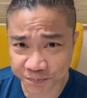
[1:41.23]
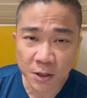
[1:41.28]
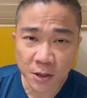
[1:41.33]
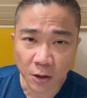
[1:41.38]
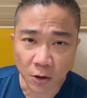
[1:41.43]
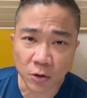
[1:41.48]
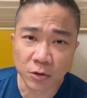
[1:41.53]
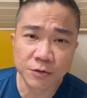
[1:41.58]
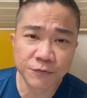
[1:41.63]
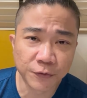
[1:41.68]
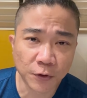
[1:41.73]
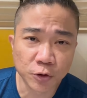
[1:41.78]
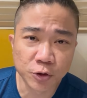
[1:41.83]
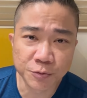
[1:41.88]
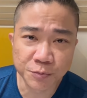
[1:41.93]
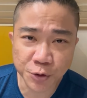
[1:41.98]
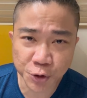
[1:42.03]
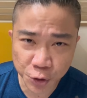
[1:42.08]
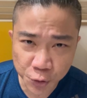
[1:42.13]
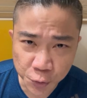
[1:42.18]
On
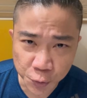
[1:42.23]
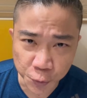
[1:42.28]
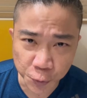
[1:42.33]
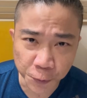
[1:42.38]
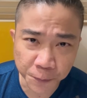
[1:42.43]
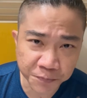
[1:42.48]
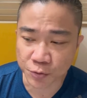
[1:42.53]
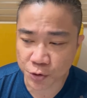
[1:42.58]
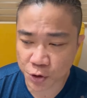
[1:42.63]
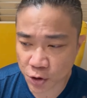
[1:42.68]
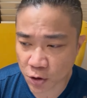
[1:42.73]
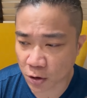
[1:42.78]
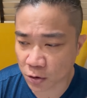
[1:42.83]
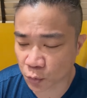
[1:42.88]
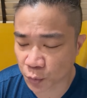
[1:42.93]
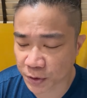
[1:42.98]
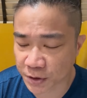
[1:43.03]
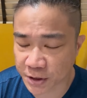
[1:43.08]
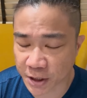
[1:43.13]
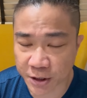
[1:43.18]
Volume 2, Scott
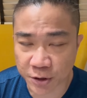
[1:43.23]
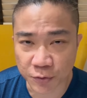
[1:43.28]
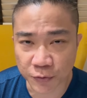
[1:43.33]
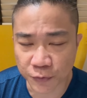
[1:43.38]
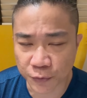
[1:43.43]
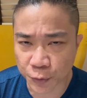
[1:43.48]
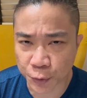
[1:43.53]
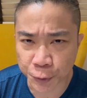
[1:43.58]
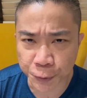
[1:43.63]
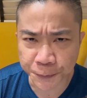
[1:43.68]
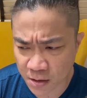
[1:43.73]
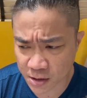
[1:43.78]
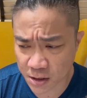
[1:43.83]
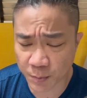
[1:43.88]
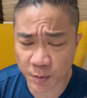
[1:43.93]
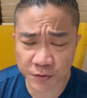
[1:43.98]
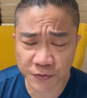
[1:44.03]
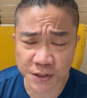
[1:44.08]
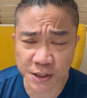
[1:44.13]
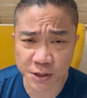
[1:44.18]
will take you through some
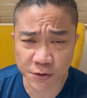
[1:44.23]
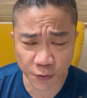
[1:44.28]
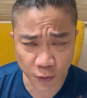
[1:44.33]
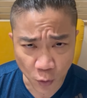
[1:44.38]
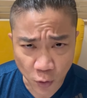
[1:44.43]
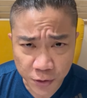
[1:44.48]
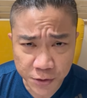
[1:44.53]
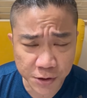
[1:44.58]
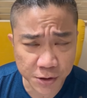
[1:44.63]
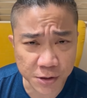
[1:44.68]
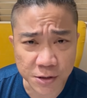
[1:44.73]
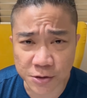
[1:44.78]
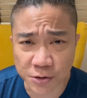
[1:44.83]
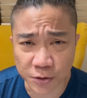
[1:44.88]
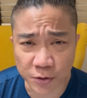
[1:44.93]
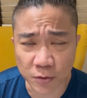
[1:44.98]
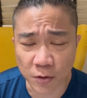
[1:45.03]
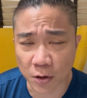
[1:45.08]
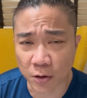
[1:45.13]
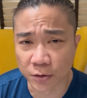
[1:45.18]
of his thoughts,
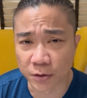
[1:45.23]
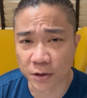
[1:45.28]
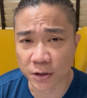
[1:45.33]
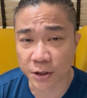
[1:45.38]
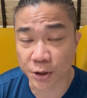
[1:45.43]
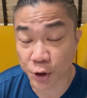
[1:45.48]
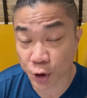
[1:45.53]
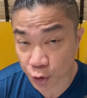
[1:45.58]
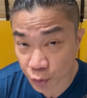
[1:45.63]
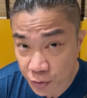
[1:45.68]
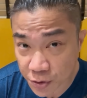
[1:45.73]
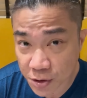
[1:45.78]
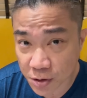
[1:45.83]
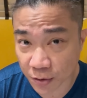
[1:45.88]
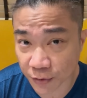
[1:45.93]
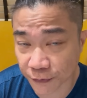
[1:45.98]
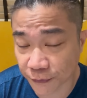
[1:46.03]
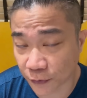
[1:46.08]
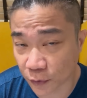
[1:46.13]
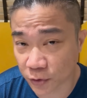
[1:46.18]
on the use
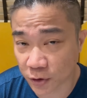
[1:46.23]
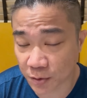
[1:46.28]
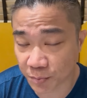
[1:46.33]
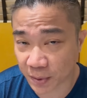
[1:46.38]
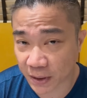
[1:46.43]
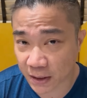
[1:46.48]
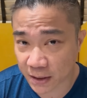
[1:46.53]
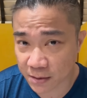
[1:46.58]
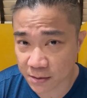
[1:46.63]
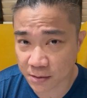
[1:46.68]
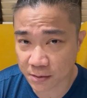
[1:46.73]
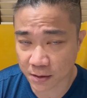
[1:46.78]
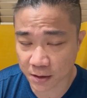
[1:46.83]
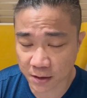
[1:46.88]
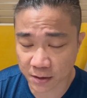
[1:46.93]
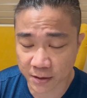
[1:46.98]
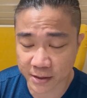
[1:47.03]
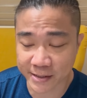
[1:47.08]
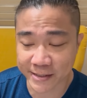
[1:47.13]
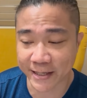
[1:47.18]
of folded billets,
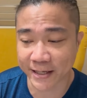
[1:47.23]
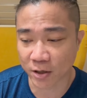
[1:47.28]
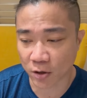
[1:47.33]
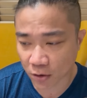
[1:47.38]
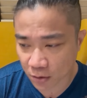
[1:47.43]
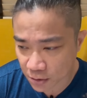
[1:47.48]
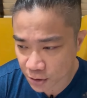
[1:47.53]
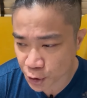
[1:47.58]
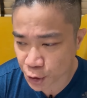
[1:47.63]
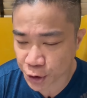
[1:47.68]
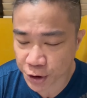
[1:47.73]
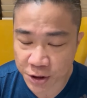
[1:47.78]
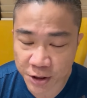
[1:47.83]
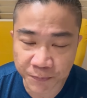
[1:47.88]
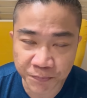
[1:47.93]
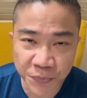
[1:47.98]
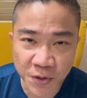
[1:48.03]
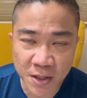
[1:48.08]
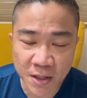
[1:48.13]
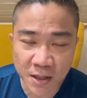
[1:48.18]
the psychology
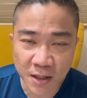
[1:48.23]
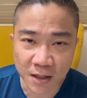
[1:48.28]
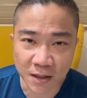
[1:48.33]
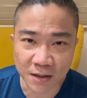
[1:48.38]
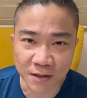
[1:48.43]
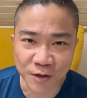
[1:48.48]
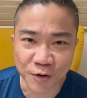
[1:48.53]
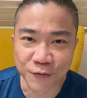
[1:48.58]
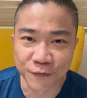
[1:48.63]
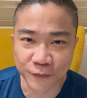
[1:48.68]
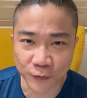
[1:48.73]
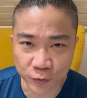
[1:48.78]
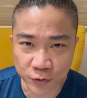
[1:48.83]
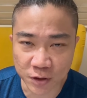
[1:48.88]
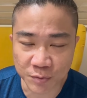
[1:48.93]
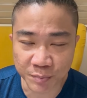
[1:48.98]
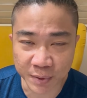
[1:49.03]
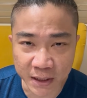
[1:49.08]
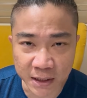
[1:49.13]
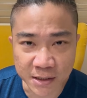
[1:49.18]
of
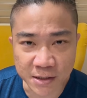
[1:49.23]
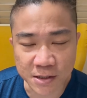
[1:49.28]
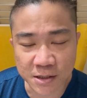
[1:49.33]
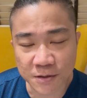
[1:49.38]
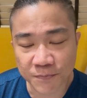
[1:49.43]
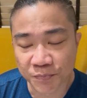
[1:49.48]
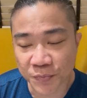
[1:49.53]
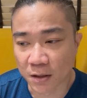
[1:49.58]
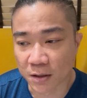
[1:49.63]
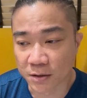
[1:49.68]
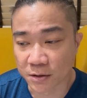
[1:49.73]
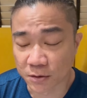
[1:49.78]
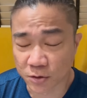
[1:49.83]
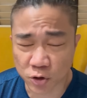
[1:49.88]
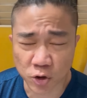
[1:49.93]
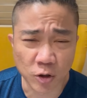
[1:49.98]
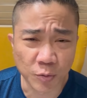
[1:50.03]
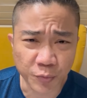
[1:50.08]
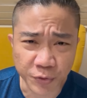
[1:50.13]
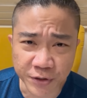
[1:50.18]
folded billets. He'll
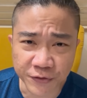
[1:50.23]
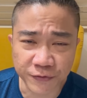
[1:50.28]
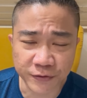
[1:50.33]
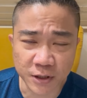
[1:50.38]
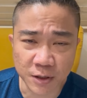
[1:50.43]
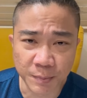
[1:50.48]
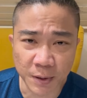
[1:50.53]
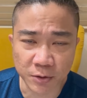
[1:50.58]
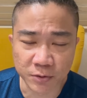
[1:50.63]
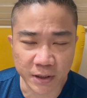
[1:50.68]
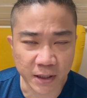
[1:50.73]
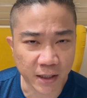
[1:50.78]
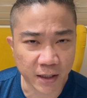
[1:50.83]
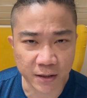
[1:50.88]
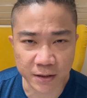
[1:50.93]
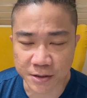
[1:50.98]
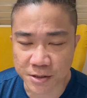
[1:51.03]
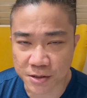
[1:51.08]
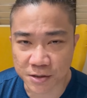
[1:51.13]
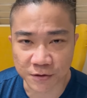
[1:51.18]
talk briefly about the
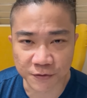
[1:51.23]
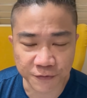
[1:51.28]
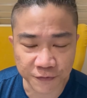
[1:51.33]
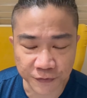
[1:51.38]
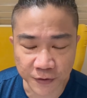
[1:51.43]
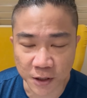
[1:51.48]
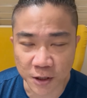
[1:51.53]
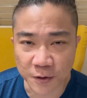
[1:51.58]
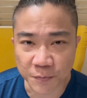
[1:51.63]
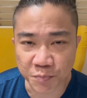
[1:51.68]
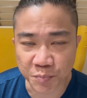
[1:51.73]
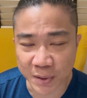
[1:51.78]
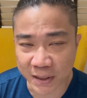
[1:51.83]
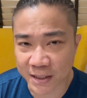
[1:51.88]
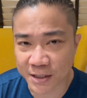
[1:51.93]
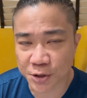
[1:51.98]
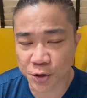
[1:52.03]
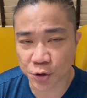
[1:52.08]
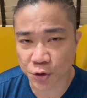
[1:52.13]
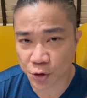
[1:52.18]
kinds of
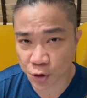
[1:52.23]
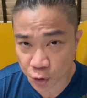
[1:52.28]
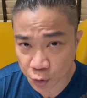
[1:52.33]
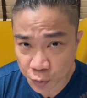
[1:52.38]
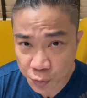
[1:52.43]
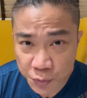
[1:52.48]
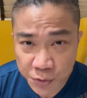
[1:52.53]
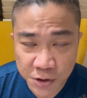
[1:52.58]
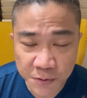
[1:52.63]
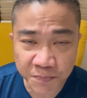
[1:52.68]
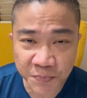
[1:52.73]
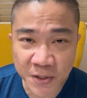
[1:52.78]
billets to use.